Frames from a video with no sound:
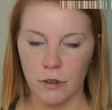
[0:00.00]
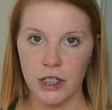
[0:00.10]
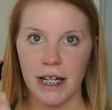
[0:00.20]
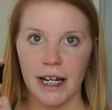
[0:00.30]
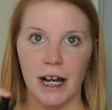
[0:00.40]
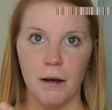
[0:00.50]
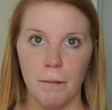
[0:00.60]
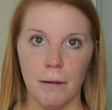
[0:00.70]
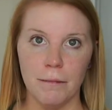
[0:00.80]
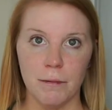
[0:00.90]
I'm just going to kind of
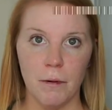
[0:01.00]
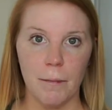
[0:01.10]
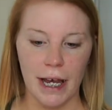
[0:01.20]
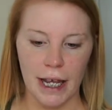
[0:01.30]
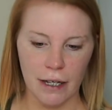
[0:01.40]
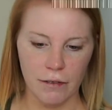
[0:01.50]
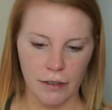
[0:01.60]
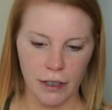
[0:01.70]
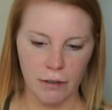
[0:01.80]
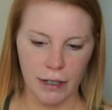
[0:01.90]
pump some on my hand
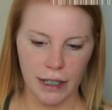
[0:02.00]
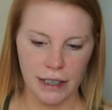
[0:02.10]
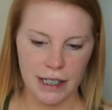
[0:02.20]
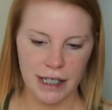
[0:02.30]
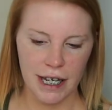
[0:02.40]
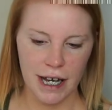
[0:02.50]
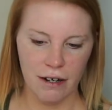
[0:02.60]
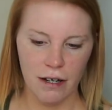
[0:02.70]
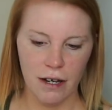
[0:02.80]
really quick to see how...